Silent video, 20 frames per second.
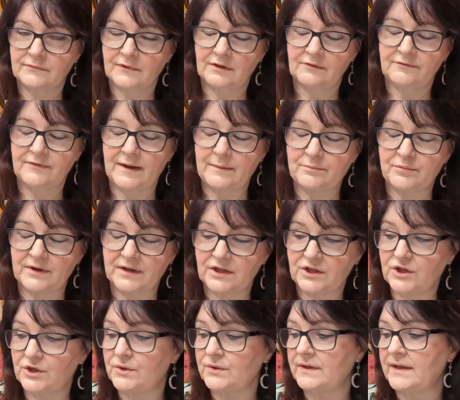fabric
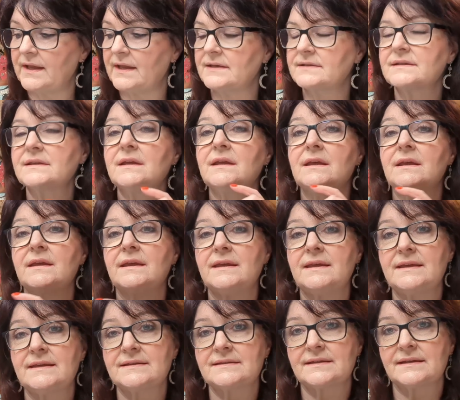unit
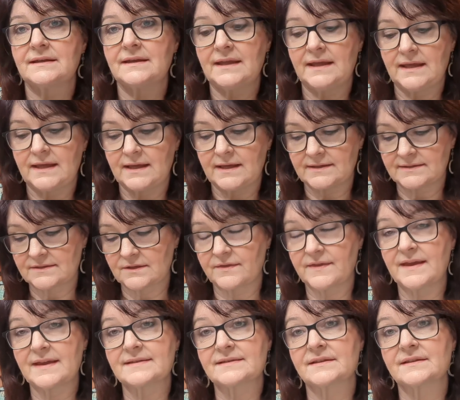is in here. So
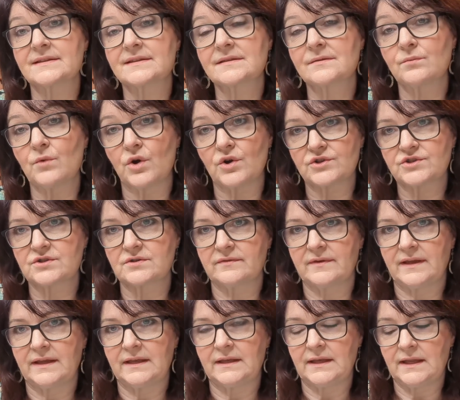there's a swatch of
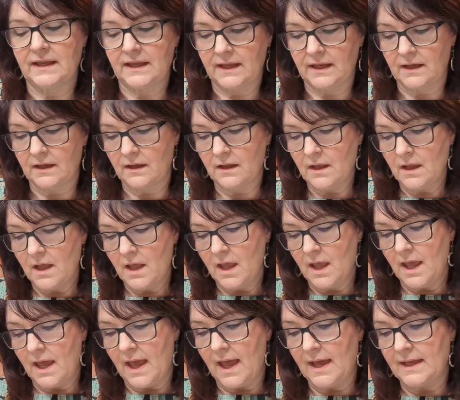it in here,
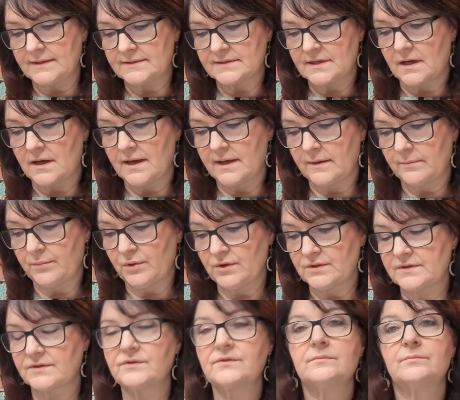and I
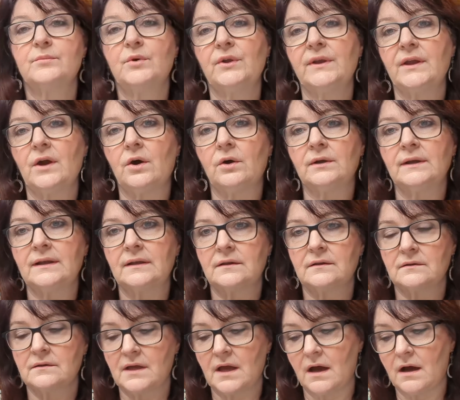put it on little
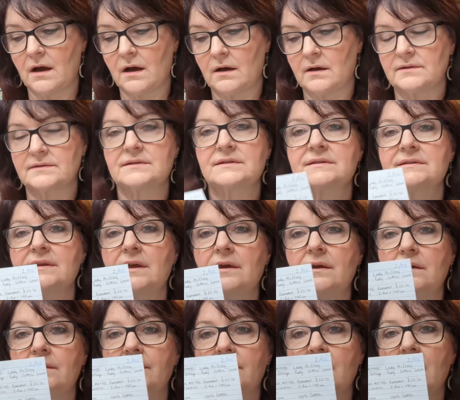cards,
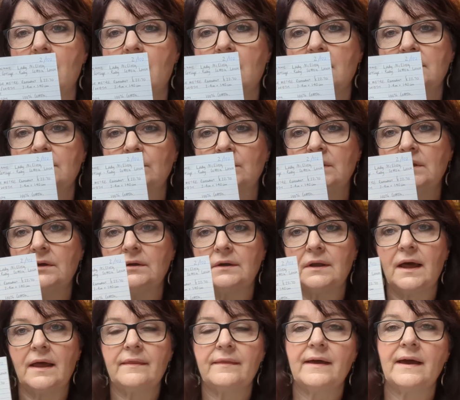so the card will look
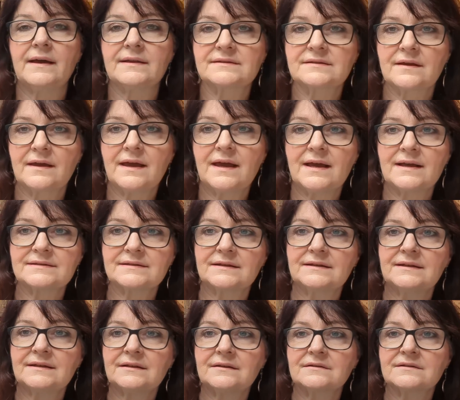like that. So it has a
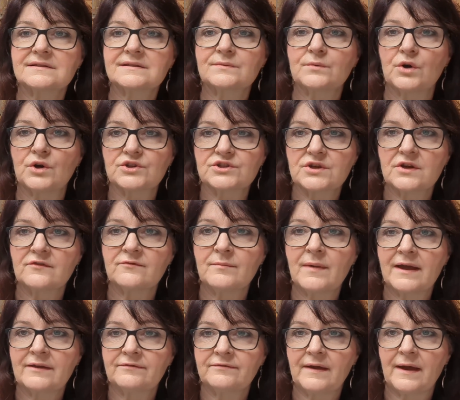little swatch of
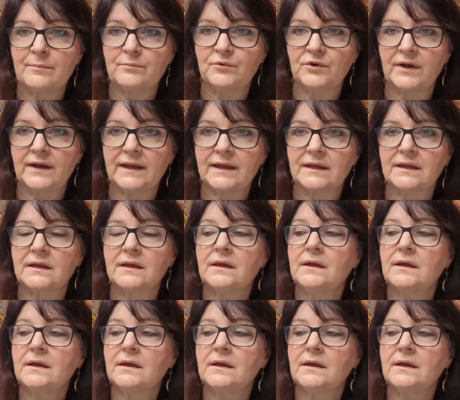my fabric,